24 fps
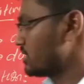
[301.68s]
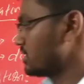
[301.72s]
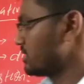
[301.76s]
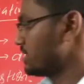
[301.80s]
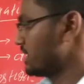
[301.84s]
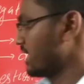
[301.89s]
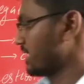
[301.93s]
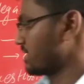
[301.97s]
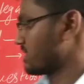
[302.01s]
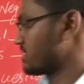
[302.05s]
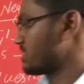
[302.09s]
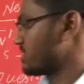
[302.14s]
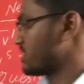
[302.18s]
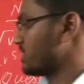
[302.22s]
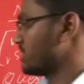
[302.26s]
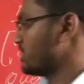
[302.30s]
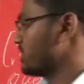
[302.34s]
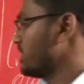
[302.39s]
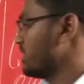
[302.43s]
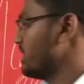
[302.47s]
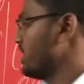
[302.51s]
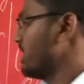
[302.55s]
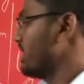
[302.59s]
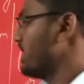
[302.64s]
Next,
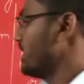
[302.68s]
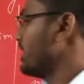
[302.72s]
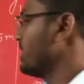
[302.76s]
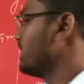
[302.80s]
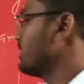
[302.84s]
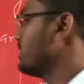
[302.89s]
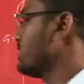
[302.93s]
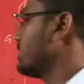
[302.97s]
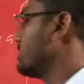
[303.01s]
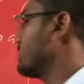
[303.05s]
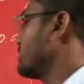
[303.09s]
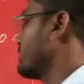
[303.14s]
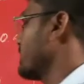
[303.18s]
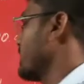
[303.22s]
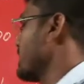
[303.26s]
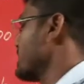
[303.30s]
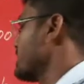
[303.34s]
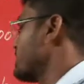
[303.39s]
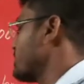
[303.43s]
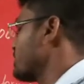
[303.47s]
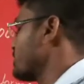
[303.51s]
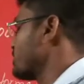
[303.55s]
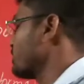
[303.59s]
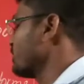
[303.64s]
he
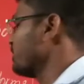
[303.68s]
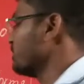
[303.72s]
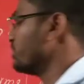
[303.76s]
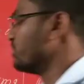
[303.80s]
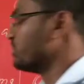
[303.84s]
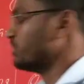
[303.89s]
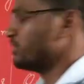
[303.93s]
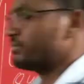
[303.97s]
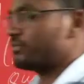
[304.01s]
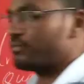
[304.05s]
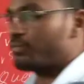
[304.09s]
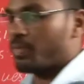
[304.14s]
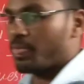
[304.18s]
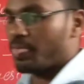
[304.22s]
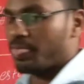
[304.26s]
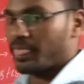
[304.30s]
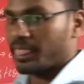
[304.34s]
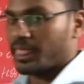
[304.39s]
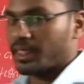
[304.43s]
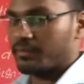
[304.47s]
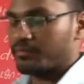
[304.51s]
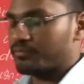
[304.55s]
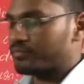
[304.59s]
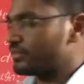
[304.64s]
trusts you.
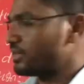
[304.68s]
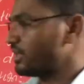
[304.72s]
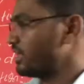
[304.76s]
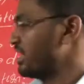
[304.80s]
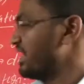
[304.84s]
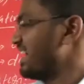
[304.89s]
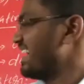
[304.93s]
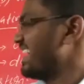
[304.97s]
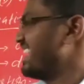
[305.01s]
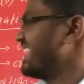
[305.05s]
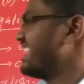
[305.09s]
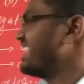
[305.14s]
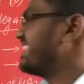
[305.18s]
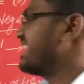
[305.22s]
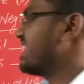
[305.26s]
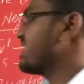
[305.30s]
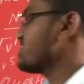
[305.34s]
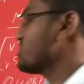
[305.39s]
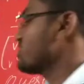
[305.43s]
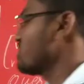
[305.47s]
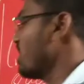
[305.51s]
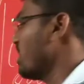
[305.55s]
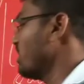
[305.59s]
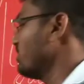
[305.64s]
He
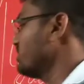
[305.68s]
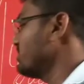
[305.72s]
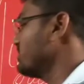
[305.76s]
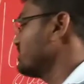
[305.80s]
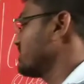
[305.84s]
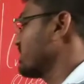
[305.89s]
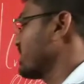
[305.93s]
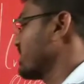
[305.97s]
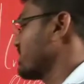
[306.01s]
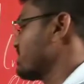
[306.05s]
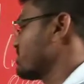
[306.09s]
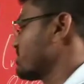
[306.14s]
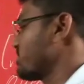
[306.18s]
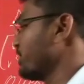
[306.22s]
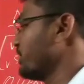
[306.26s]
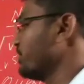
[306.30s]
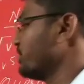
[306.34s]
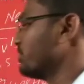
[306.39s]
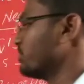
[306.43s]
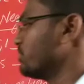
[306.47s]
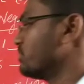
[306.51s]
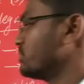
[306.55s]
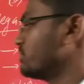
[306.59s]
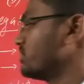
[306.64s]
does not trust
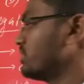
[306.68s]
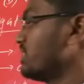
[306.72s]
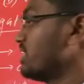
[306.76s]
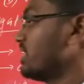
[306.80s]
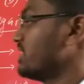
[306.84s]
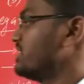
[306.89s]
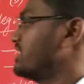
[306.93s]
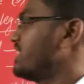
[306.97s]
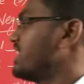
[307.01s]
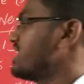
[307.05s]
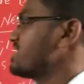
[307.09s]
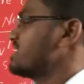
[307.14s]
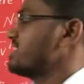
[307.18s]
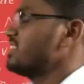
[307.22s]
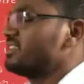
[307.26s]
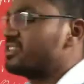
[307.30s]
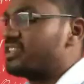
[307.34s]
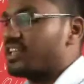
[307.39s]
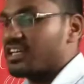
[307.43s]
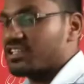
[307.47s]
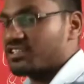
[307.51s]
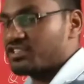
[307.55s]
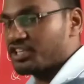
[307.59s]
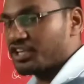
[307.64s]
you. Does he
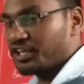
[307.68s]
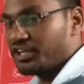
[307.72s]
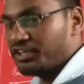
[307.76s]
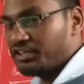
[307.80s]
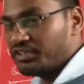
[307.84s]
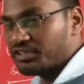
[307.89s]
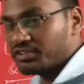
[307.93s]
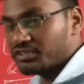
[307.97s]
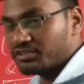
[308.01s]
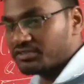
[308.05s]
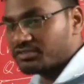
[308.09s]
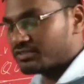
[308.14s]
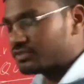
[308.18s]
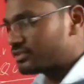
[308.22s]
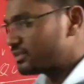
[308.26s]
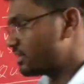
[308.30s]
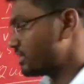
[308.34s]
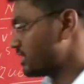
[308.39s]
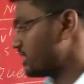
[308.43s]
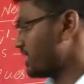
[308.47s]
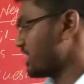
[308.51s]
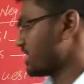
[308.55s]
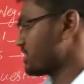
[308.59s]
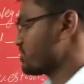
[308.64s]
trust you?
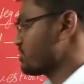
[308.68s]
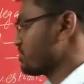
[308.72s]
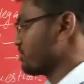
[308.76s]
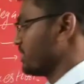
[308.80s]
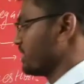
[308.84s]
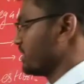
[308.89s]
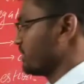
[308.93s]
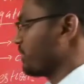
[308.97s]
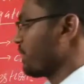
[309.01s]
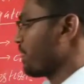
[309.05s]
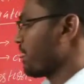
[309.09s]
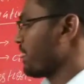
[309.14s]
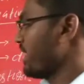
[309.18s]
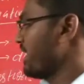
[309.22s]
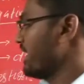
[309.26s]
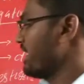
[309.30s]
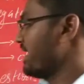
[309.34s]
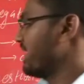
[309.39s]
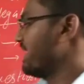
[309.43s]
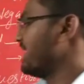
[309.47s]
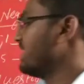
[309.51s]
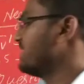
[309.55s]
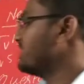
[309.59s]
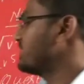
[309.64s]
Next one.
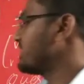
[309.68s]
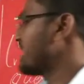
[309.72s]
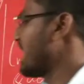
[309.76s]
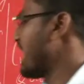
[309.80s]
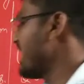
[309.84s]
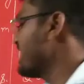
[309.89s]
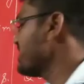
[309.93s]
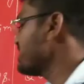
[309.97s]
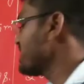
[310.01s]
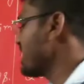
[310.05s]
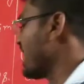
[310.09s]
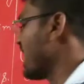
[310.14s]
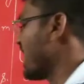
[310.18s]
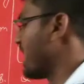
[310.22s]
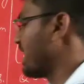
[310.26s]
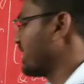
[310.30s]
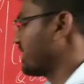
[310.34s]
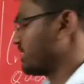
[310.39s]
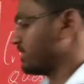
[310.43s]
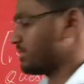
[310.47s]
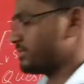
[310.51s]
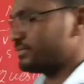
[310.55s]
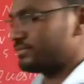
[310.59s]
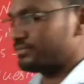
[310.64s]
He tries
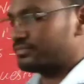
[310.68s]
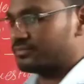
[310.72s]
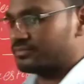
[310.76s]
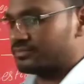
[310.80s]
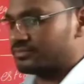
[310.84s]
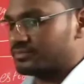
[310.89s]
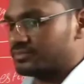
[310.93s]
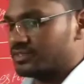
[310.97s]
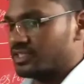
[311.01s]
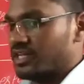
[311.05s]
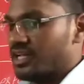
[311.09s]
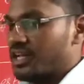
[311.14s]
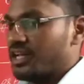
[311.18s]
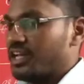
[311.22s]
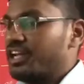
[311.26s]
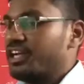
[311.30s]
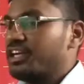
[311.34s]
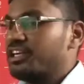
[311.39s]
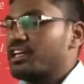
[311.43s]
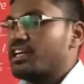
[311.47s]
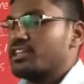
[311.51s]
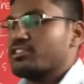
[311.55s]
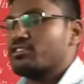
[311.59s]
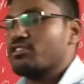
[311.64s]
hard. He
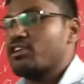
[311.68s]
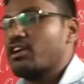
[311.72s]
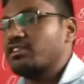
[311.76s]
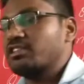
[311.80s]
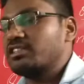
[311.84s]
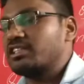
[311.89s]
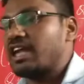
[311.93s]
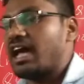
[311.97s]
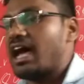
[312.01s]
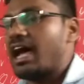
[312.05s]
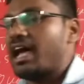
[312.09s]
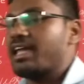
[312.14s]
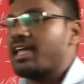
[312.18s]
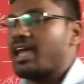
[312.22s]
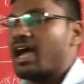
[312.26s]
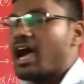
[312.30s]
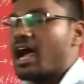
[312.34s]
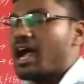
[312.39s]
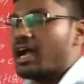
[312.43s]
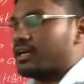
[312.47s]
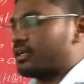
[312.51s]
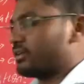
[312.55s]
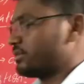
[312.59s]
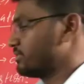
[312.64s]
does not try
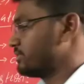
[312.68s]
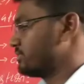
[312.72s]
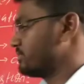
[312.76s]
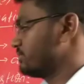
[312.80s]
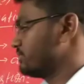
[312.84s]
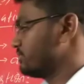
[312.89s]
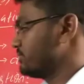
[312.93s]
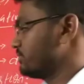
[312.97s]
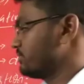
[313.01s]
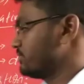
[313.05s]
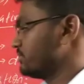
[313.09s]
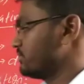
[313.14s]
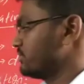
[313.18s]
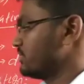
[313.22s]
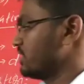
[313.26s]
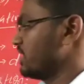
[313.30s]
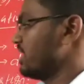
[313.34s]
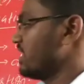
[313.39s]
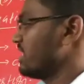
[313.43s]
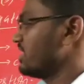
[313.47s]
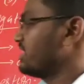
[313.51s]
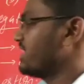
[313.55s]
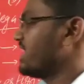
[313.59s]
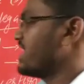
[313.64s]
hard.
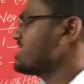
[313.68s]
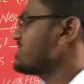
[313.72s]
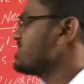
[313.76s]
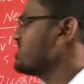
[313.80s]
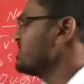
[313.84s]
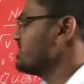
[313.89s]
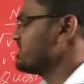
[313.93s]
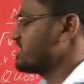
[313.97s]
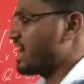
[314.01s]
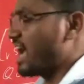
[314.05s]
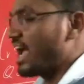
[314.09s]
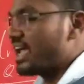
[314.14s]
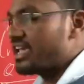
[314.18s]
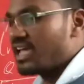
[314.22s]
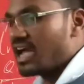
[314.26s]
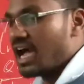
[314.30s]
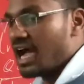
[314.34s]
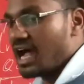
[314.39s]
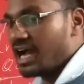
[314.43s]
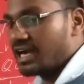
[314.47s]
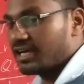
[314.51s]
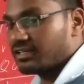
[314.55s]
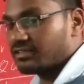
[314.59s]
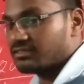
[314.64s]
Does he try
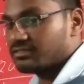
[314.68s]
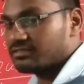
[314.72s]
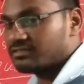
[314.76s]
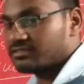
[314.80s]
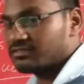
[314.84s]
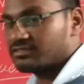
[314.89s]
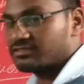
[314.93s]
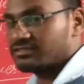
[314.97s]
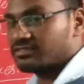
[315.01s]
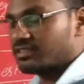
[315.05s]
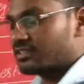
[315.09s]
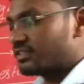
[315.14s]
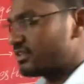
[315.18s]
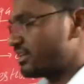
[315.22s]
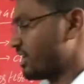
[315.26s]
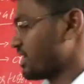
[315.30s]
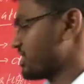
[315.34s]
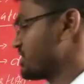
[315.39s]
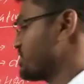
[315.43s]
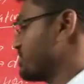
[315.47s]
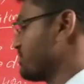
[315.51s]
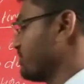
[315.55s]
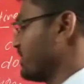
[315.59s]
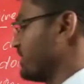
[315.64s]
hard?
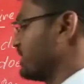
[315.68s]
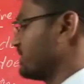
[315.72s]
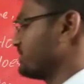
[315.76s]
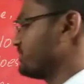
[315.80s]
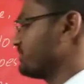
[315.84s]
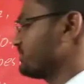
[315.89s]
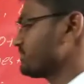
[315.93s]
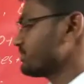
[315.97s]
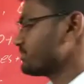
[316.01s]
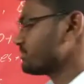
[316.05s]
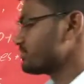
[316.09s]
Next one.